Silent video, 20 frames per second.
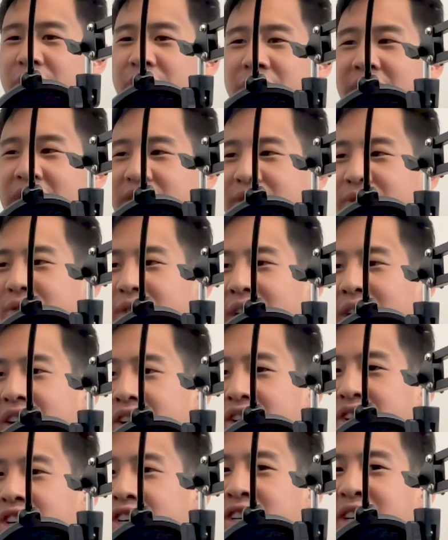creation for like a
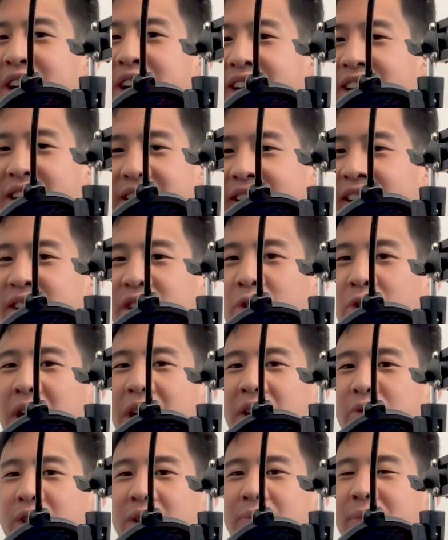year and it didn't go
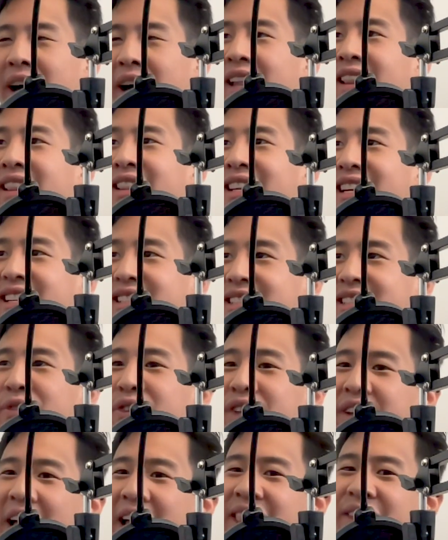anywhere, but at least
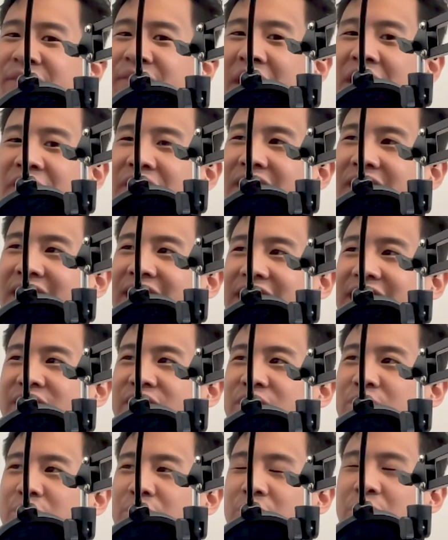at the very
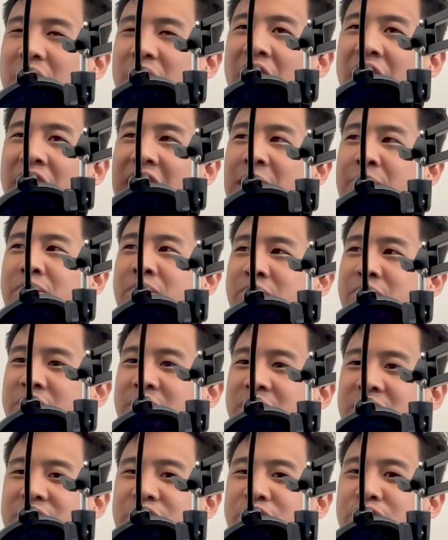least, you are able to
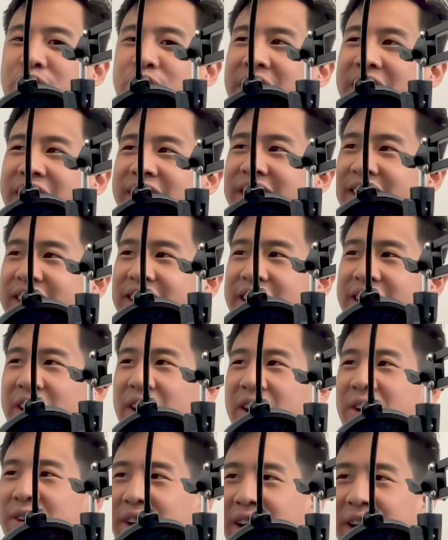train, you
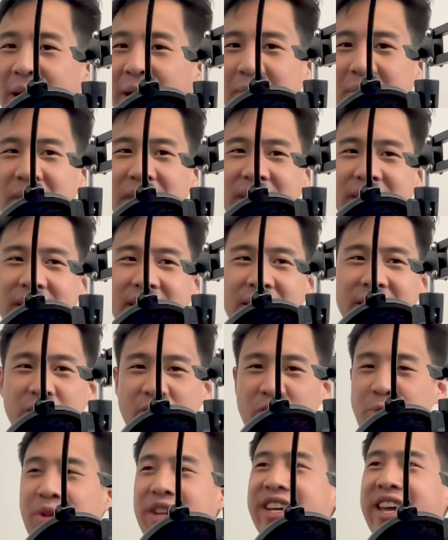know, your
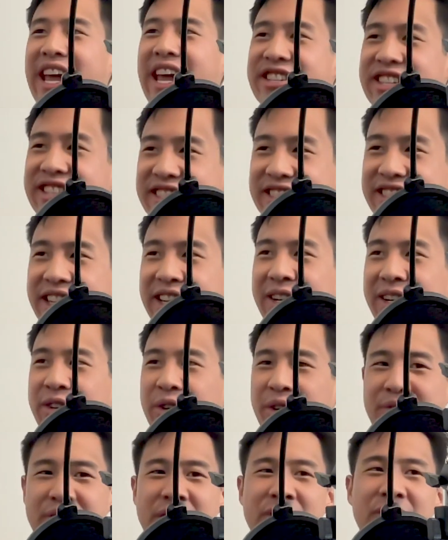communication skill,
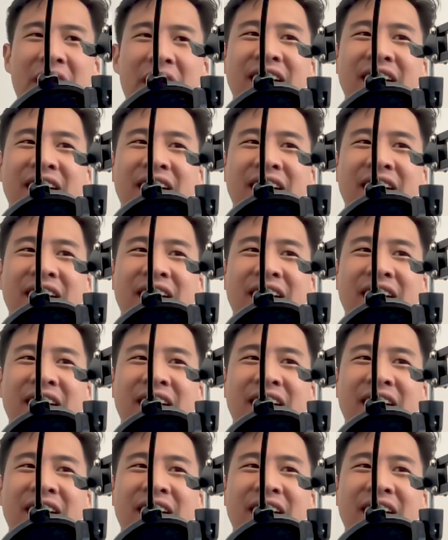your